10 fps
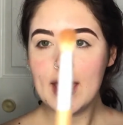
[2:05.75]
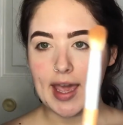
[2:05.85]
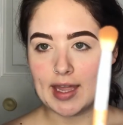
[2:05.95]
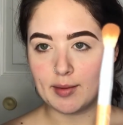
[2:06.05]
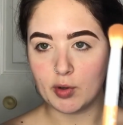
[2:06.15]

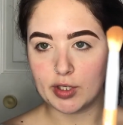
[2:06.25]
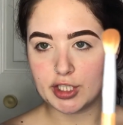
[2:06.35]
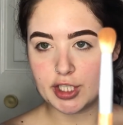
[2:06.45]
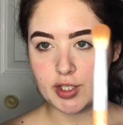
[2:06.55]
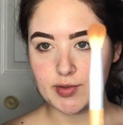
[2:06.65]
And I'm going
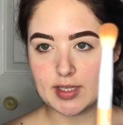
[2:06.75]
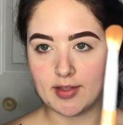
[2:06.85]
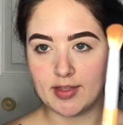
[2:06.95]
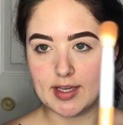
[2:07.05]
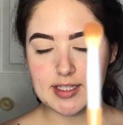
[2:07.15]
to use
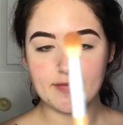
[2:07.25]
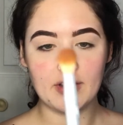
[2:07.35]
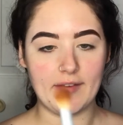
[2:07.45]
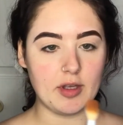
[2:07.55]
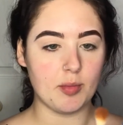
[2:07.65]
this
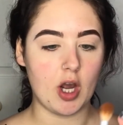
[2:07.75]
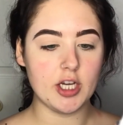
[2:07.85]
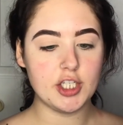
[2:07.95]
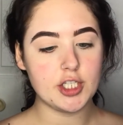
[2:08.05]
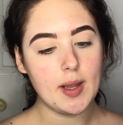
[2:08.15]
fluffy
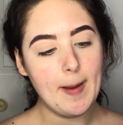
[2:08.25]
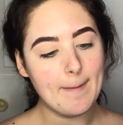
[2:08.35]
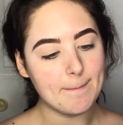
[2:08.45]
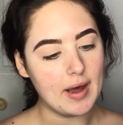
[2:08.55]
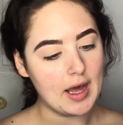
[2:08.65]
brush
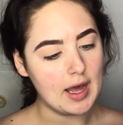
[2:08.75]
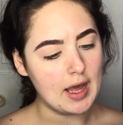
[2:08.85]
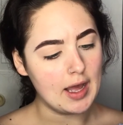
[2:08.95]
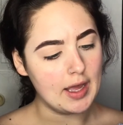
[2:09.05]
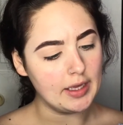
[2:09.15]

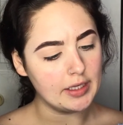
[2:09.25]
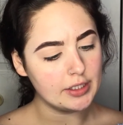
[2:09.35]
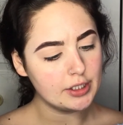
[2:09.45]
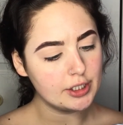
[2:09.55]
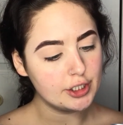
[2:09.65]
by
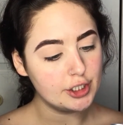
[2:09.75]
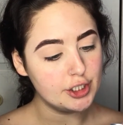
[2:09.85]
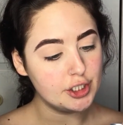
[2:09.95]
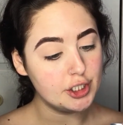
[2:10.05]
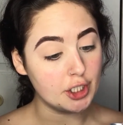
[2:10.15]

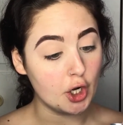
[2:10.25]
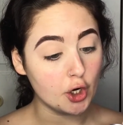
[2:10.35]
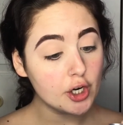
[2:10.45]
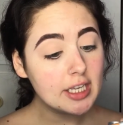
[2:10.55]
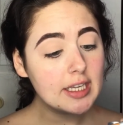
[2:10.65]

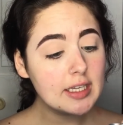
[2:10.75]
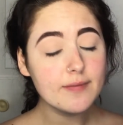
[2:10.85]
Janari.